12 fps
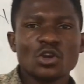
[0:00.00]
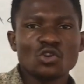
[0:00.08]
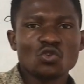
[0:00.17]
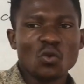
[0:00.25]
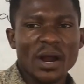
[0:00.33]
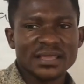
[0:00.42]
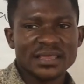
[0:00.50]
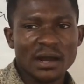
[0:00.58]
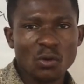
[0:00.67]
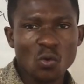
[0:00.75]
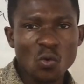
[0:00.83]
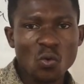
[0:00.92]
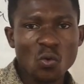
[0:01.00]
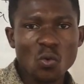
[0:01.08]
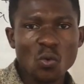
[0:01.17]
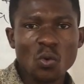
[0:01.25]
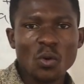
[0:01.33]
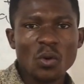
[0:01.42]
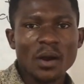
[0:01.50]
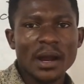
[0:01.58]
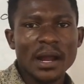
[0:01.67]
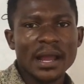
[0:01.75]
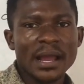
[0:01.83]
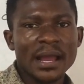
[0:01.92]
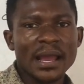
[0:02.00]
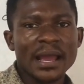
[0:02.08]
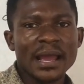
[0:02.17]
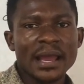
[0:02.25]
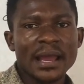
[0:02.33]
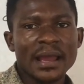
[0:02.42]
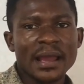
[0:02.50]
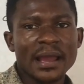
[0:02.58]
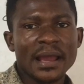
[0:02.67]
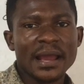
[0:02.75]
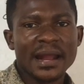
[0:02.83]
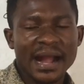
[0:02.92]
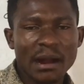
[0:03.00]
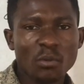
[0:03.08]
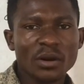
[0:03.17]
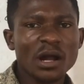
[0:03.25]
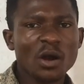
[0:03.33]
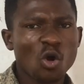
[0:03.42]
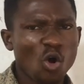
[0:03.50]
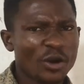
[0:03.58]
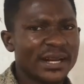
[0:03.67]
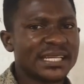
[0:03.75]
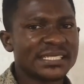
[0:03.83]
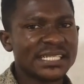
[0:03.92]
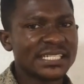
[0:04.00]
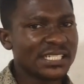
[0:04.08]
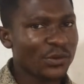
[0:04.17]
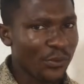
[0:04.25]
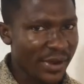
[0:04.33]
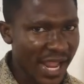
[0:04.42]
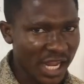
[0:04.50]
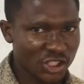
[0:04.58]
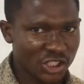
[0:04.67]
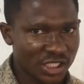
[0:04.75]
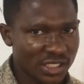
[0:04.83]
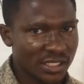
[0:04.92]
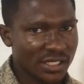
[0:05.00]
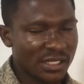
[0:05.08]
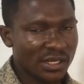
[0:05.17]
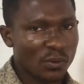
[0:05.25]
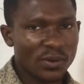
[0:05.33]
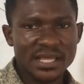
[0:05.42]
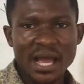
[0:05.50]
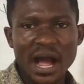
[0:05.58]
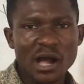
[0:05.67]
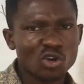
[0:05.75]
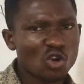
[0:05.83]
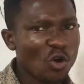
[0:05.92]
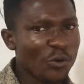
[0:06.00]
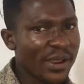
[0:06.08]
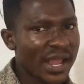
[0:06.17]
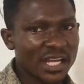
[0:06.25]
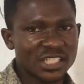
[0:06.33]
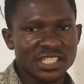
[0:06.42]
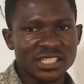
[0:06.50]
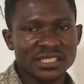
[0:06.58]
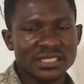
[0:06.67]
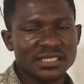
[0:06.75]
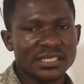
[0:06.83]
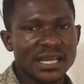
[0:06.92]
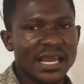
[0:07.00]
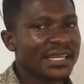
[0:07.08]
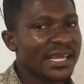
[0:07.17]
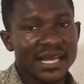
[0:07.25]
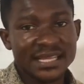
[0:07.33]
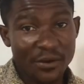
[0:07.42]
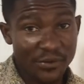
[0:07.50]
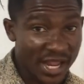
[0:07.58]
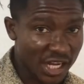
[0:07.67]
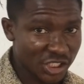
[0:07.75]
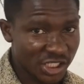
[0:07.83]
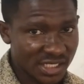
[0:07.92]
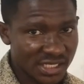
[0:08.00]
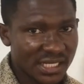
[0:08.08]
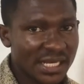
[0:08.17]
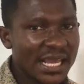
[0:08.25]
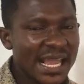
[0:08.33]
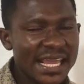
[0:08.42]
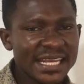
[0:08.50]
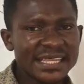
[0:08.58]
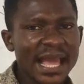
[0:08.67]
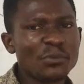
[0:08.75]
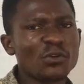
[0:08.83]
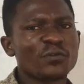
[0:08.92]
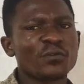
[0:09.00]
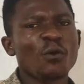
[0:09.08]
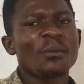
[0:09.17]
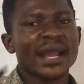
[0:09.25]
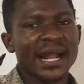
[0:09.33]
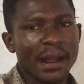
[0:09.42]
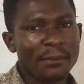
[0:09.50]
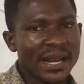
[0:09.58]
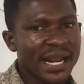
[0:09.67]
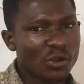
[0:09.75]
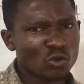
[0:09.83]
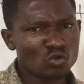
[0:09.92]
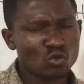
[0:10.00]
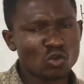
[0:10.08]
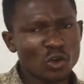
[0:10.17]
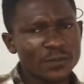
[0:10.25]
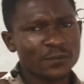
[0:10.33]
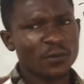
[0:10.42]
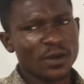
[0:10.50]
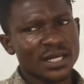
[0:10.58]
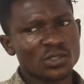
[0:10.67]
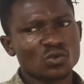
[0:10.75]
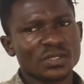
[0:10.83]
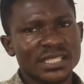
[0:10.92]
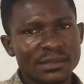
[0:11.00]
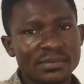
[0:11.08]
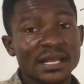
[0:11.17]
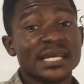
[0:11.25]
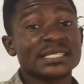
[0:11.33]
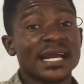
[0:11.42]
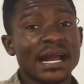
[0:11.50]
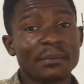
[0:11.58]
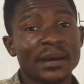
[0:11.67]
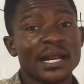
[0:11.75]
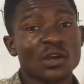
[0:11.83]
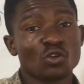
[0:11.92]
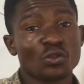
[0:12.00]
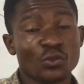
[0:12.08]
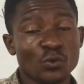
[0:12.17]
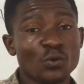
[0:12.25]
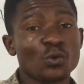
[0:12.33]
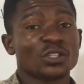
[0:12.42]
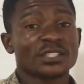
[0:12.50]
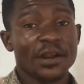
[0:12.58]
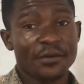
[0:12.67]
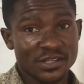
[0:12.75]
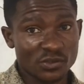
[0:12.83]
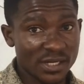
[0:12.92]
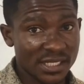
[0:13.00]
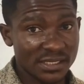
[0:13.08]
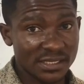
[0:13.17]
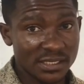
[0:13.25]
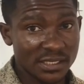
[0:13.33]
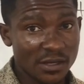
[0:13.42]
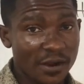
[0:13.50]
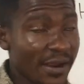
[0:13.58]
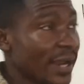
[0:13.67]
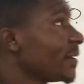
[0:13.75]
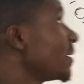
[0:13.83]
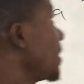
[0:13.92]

you undergo a carbonyl condensation reaction, whether aldol reaction and the other reactions, anytime you form a carbanion, do not forget to stabilize the carbanion through what? Resonance. Alright.